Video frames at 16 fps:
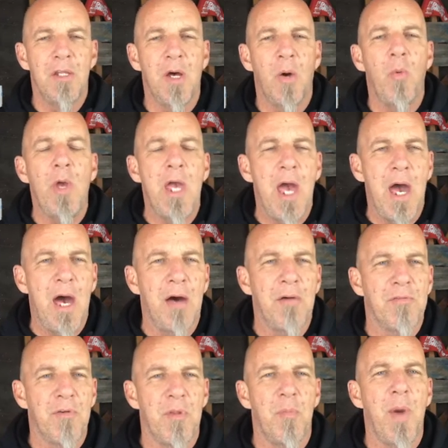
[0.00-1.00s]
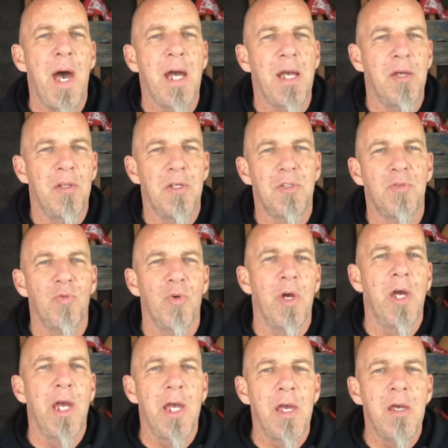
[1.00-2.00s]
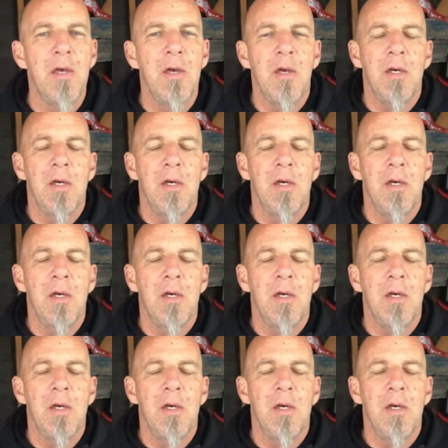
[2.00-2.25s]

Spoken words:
that we have for the back of this rig.